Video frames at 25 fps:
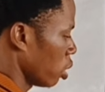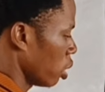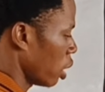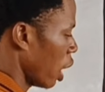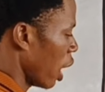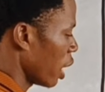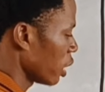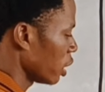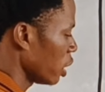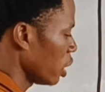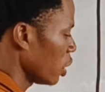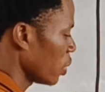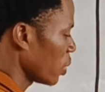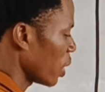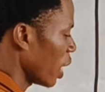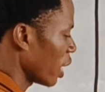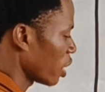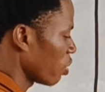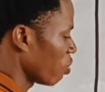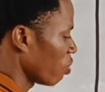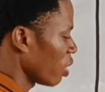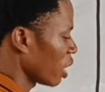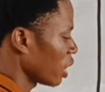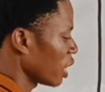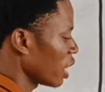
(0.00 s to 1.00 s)
Like this, like
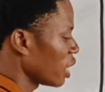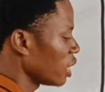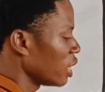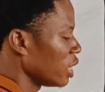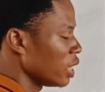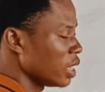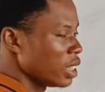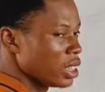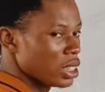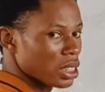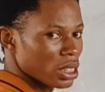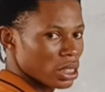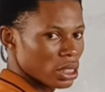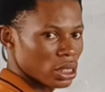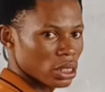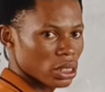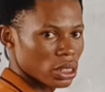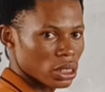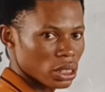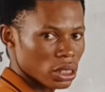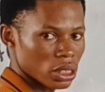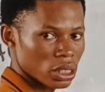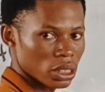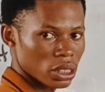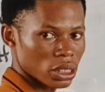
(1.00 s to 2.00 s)
inverted D.
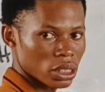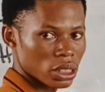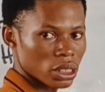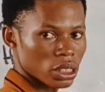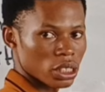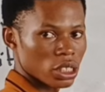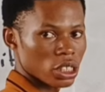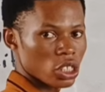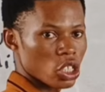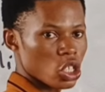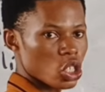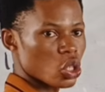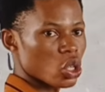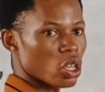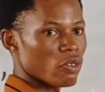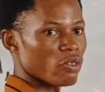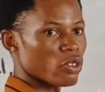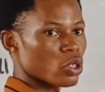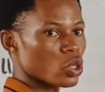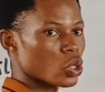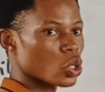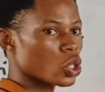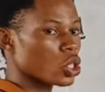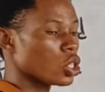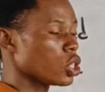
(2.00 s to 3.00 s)
So if you
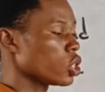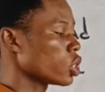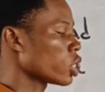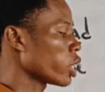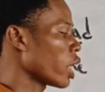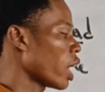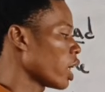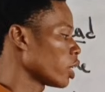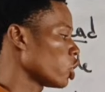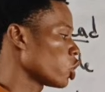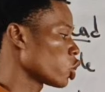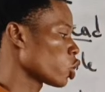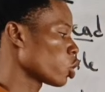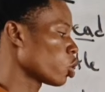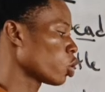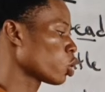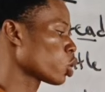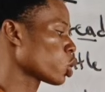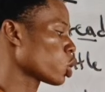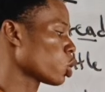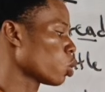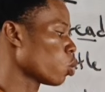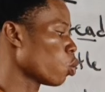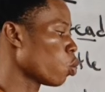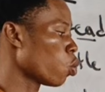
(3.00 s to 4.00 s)
see it like this, not
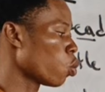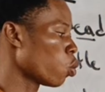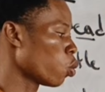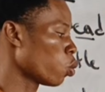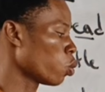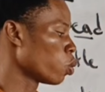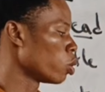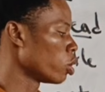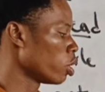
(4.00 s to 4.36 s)
O,